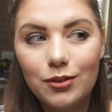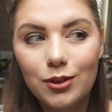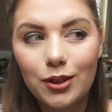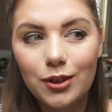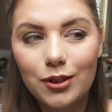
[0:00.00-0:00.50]

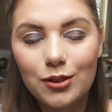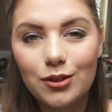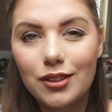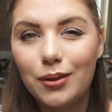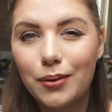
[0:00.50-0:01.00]
you are going
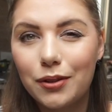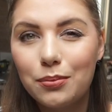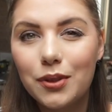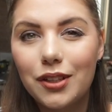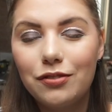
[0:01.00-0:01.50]
to stick
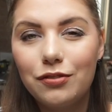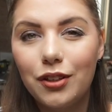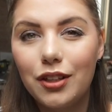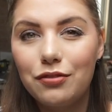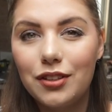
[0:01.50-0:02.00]
around
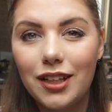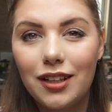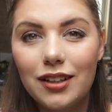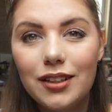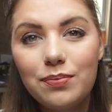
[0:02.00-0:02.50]
for the
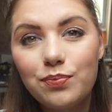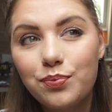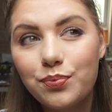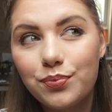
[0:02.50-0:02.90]
finale